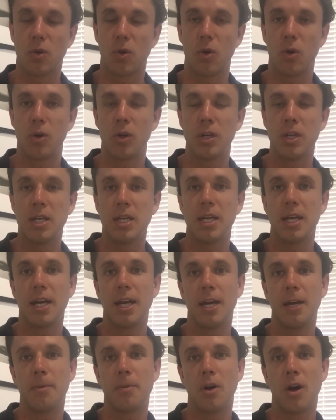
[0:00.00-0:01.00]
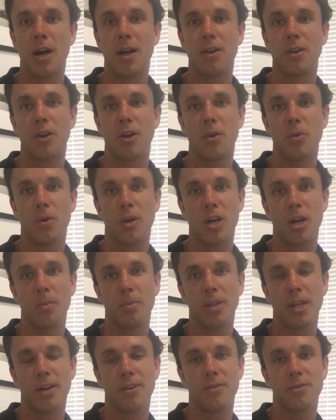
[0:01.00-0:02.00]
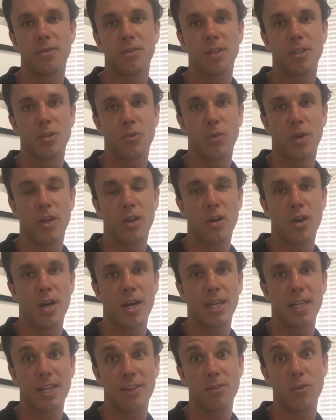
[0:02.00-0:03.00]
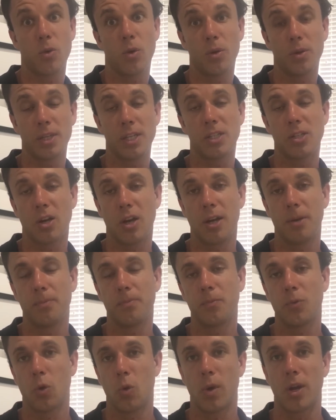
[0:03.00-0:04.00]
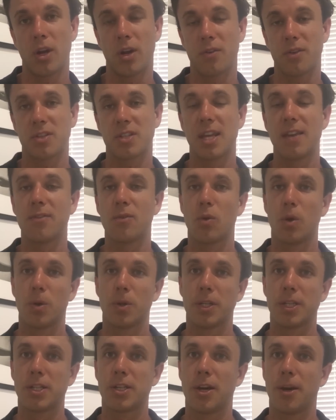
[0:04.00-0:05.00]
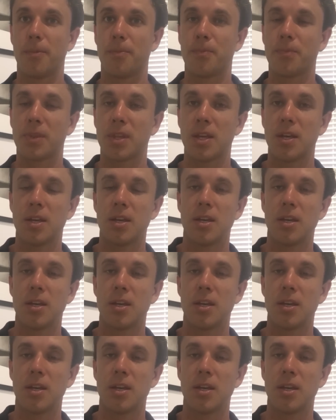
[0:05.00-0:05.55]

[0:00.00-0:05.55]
Or I know when I'm loved is when I give quality time, or when I receive quality time.